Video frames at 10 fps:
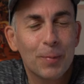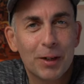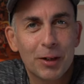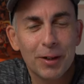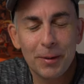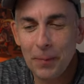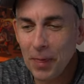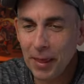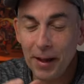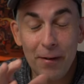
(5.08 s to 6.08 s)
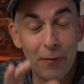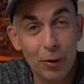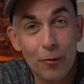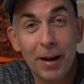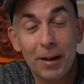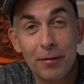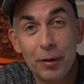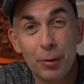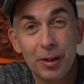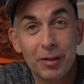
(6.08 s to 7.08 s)
Pixel, and for the regular
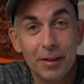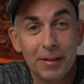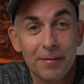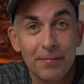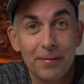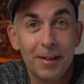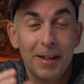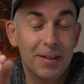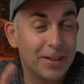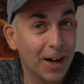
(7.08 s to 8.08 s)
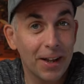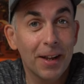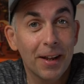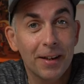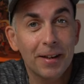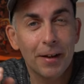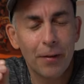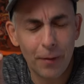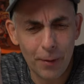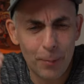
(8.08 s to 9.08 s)
viewers, it's done.
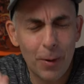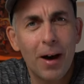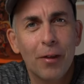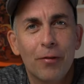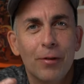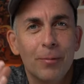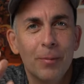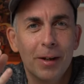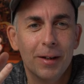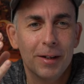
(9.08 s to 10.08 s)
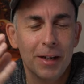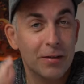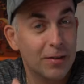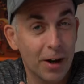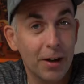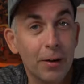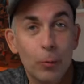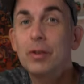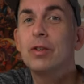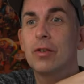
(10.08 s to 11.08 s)
The bathroom is done,
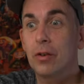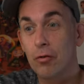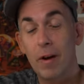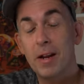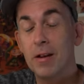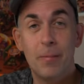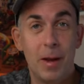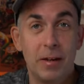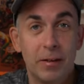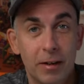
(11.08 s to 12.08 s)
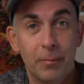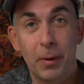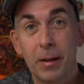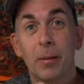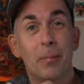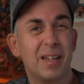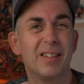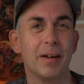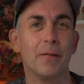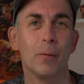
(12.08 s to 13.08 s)
which is great and amazing, but the best
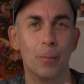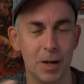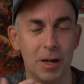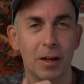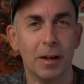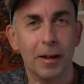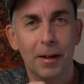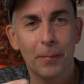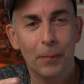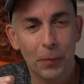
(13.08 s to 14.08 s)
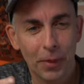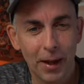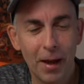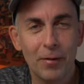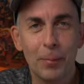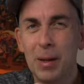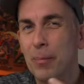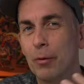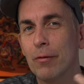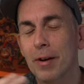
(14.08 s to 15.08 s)
thing for me, having
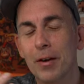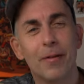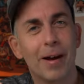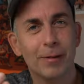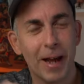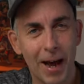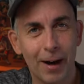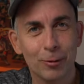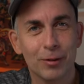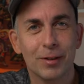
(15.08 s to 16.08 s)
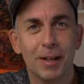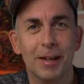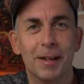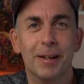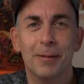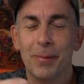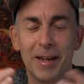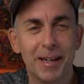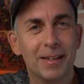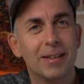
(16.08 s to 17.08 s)
people running around the house,
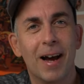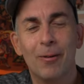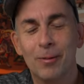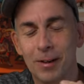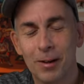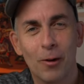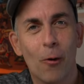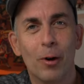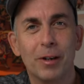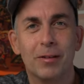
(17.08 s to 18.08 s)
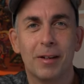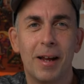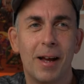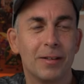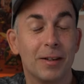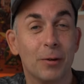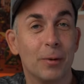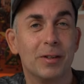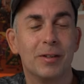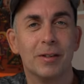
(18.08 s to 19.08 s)
making sound, noise, asking
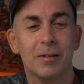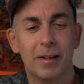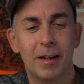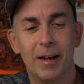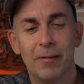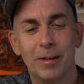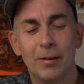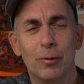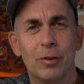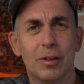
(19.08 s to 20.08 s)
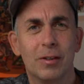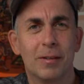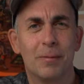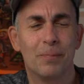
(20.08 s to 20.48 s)
questions, having to just...